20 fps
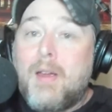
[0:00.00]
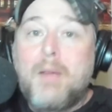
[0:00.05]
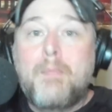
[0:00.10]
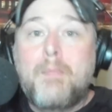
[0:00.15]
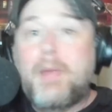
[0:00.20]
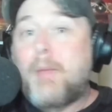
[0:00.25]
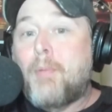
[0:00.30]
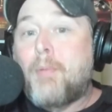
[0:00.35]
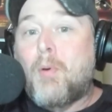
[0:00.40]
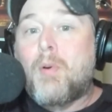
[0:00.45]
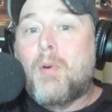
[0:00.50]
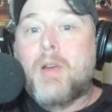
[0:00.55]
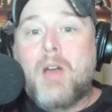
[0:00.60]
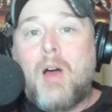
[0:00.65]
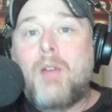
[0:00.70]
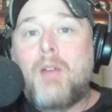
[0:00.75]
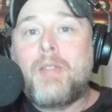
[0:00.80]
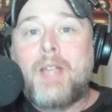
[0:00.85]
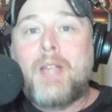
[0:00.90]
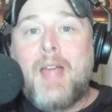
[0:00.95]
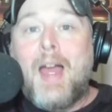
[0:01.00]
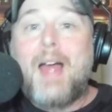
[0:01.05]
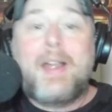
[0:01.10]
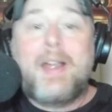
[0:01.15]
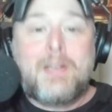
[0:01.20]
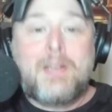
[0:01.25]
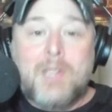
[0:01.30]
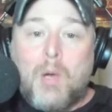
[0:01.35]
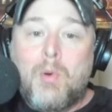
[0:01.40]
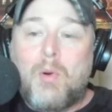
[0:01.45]
people were calling the guy a
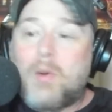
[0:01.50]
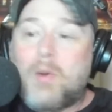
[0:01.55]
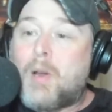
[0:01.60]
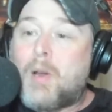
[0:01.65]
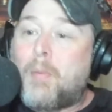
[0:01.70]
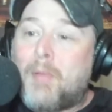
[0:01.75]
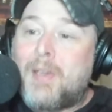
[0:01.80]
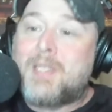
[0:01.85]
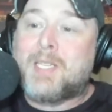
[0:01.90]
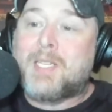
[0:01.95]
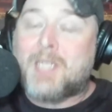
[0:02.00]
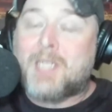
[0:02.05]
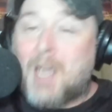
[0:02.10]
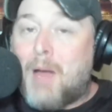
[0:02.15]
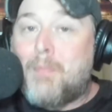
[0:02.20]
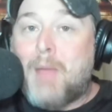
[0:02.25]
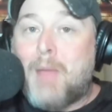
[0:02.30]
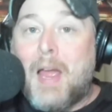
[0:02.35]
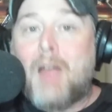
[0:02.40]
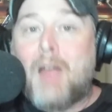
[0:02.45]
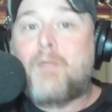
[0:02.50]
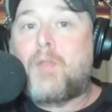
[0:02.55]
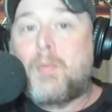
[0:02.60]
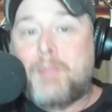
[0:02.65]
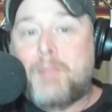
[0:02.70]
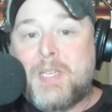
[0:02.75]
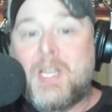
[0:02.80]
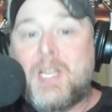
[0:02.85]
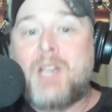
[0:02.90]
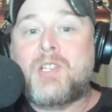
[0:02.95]
total complete scumbag for
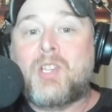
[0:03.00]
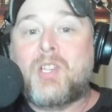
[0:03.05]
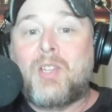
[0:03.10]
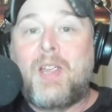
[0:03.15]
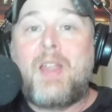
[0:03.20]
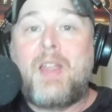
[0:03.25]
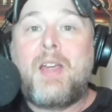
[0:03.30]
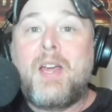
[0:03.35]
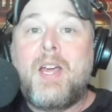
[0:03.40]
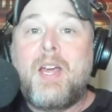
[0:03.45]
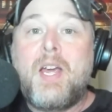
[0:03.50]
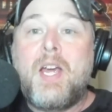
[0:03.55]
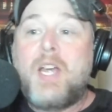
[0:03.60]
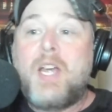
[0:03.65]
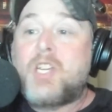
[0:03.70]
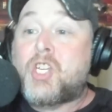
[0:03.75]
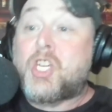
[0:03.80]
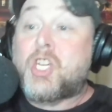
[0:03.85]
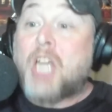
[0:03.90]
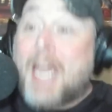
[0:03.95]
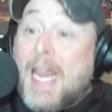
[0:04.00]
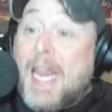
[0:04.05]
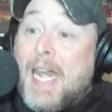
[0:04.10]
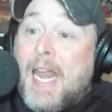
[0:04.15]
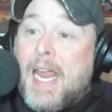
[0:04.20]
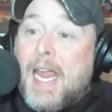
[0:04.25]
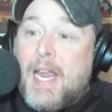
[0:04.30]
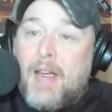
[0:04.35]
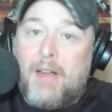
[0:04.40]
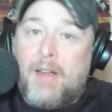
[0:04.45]
potentially cheating.